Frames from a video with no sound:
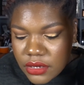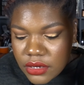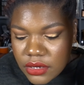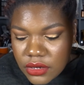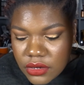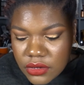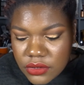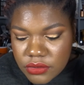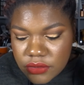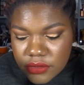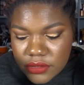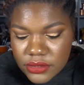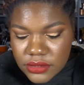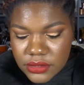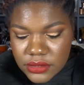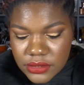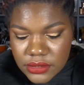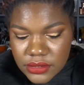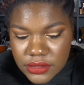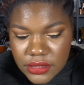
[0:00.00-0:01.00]
on
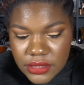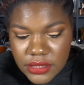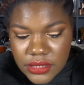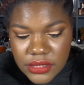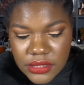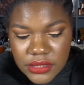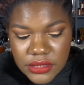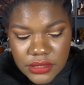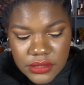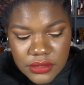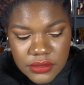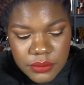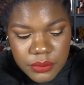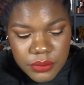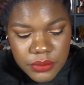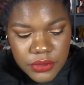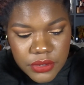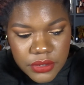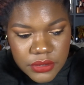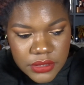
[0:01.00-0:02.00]
these
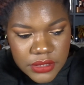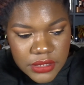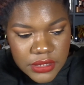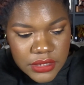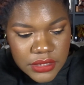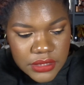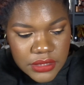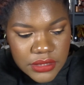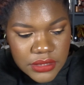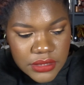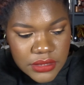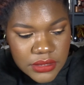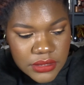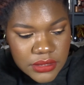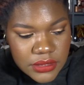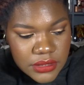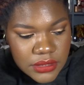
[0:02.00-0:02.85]
products.